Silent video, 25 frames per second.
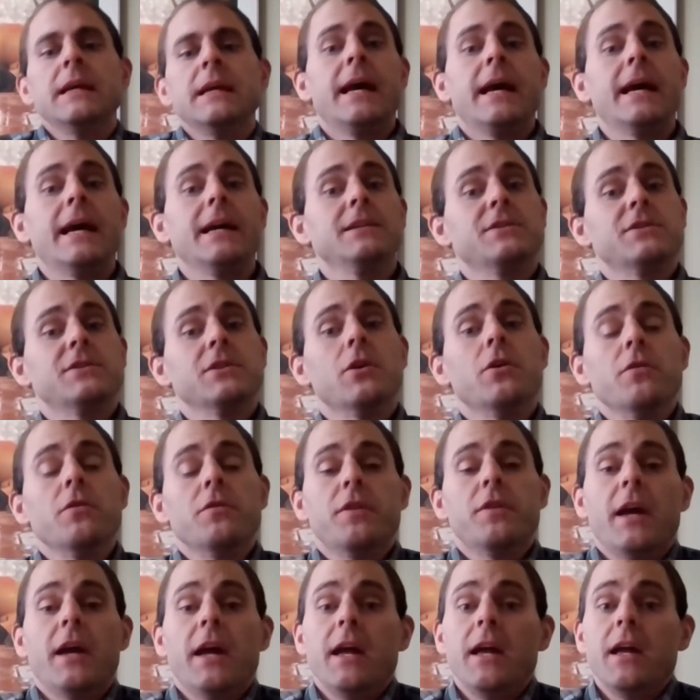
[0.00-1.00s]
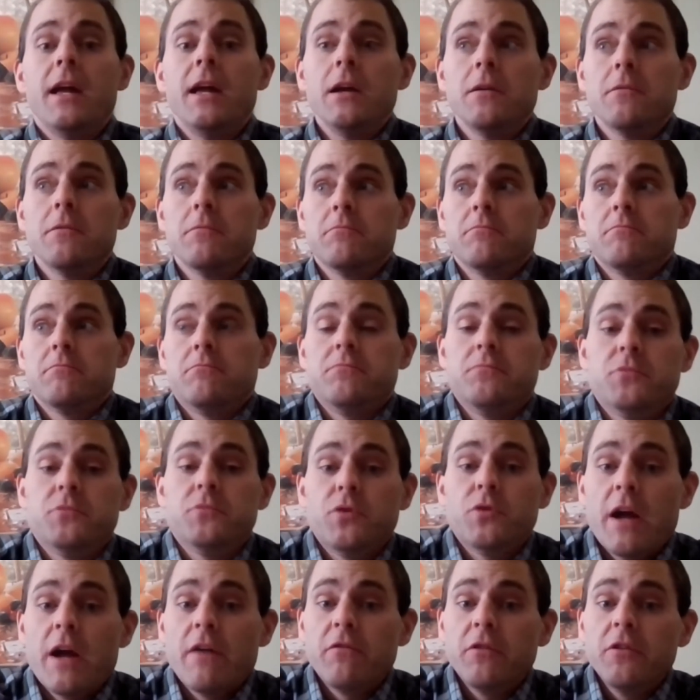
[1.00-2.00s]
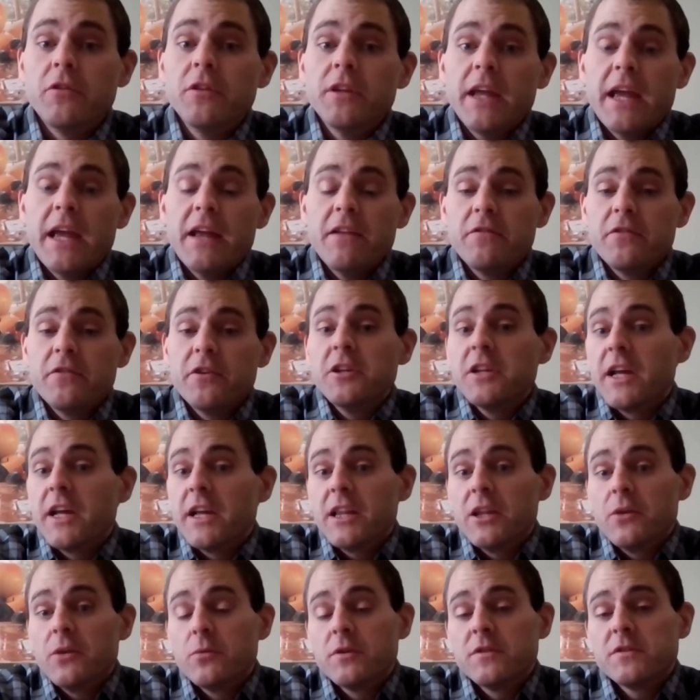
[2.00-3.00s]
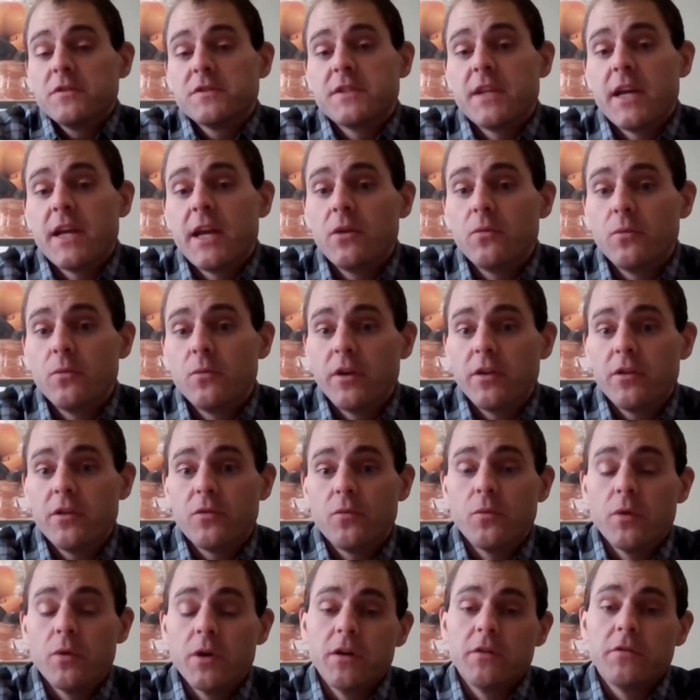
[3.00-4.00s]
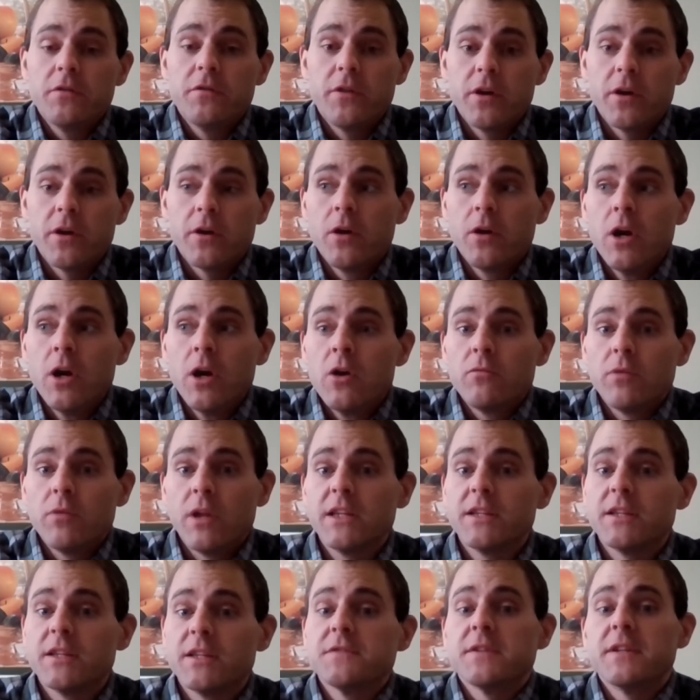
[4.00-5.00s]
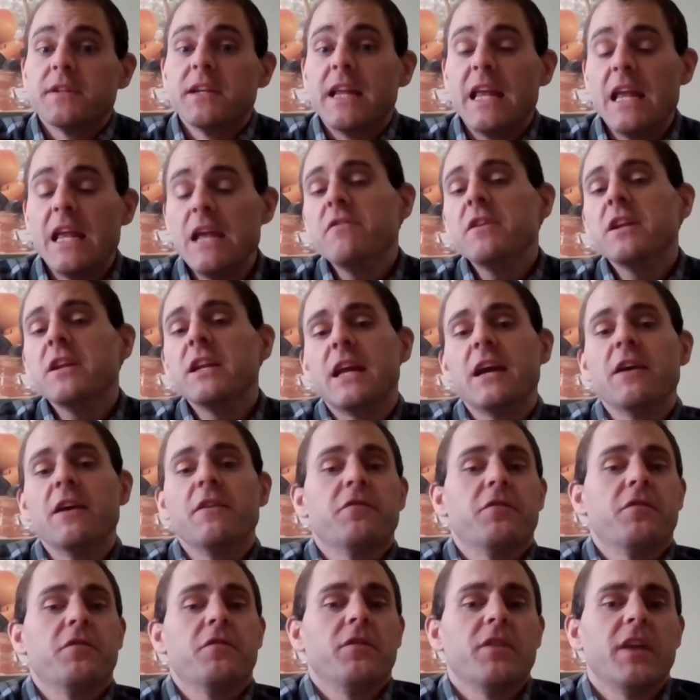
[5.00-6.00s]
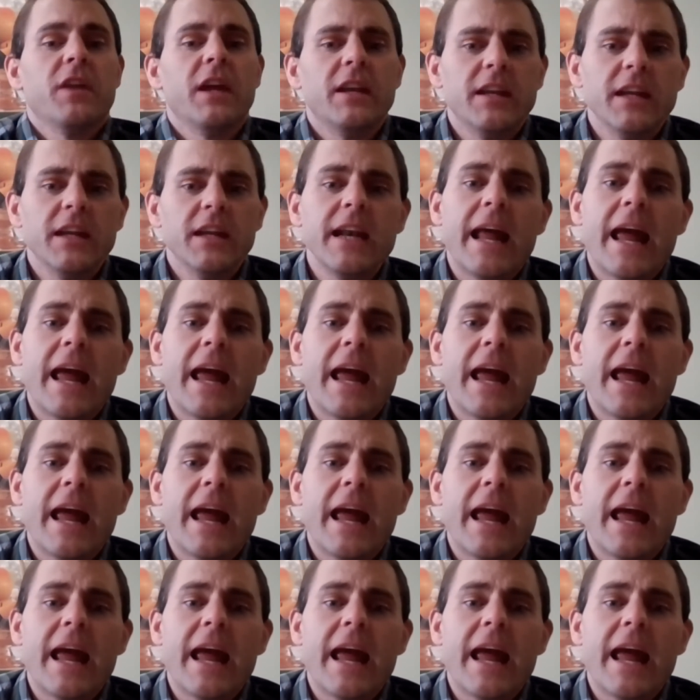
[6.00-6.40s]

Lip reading: And so they traveled and very likely would have stayed with one of their relatives. And even if they didn't